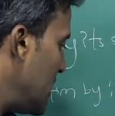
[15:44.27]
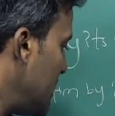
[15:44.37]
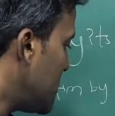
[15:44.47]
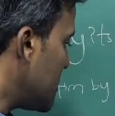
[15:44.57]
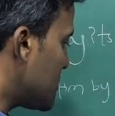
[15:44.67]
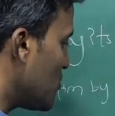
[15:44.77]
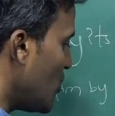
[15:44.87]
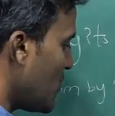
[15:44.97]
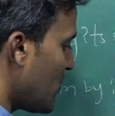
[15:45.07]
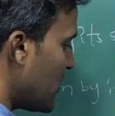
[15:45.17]
it is
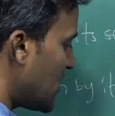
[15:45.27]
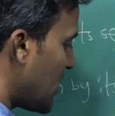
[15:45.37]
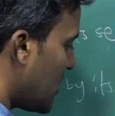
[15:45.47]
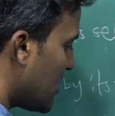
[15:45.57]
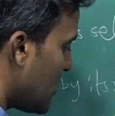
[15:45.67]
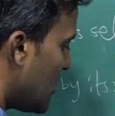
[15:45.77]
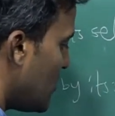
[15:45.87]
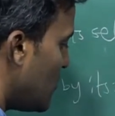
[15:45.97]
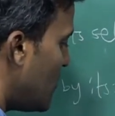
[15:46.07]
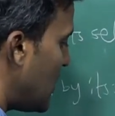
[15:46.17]
moving with a
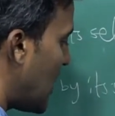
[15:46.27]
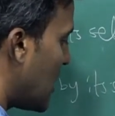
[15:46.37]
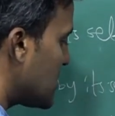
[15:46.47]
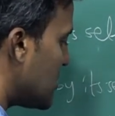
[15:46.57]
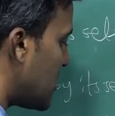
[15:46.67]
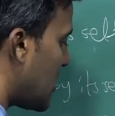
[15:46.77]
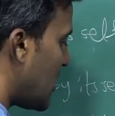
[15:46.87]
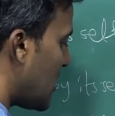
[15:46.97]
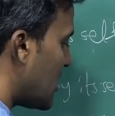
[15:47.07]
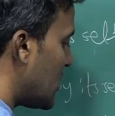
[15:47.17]

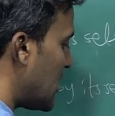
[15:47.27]
velocity,